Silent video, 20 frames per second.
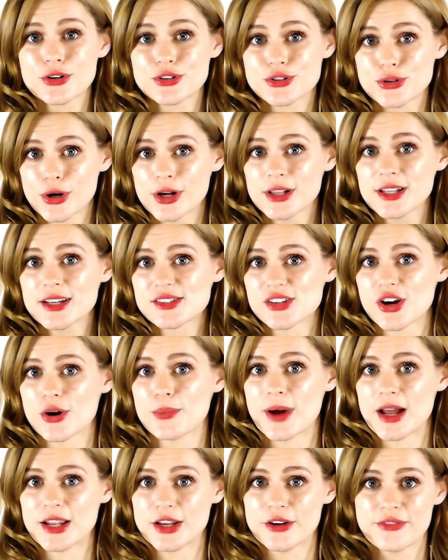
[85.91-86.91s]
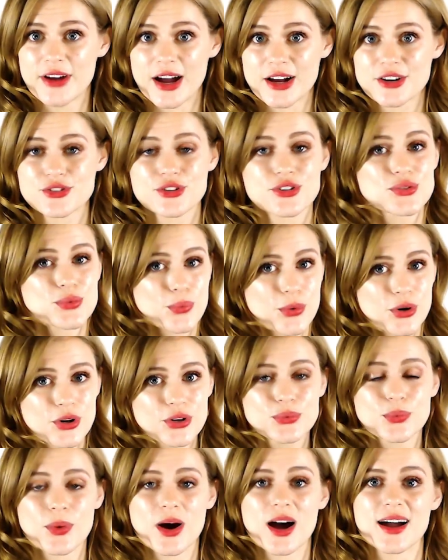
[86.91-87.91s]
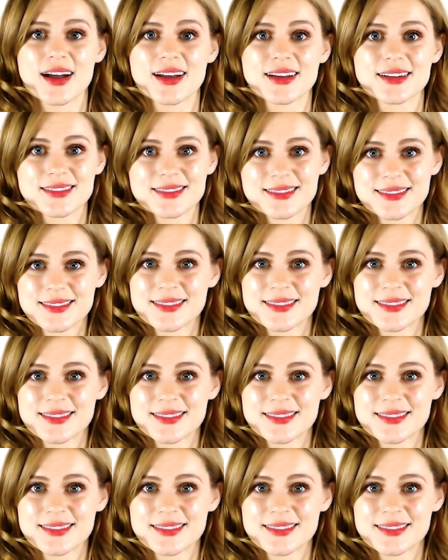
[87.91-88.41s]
or toilet soap manufacturers worldwide.